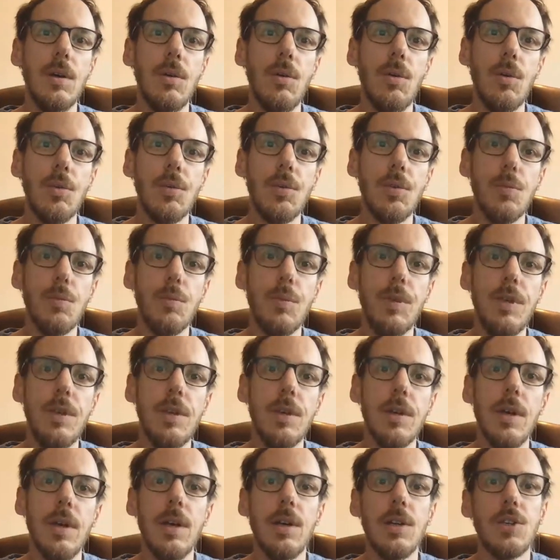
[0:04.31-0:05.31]
also
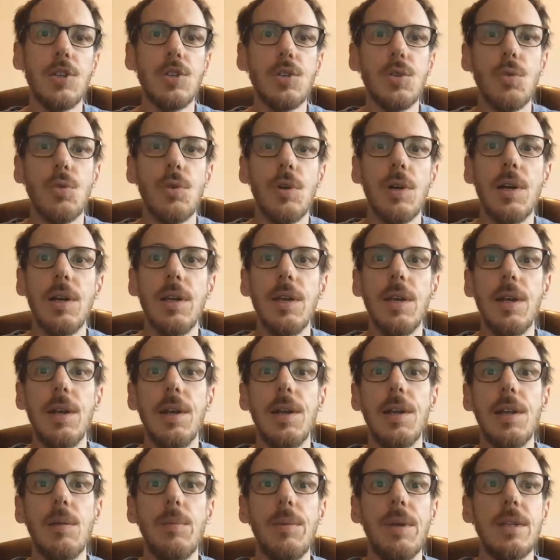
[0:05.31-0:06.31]
speak shortly a
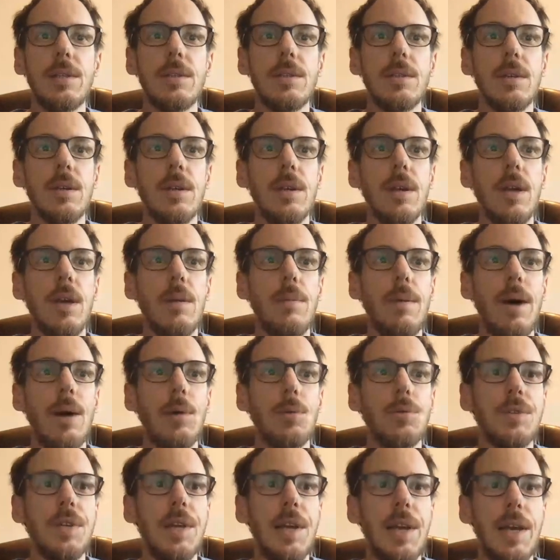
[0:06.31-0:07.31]
little bit
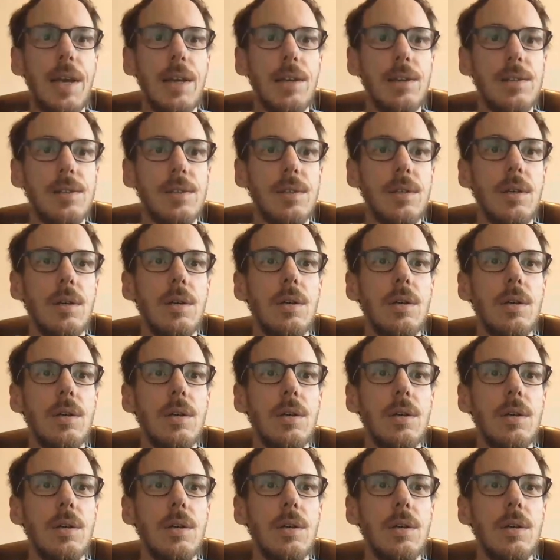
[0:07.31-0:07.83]
about delays.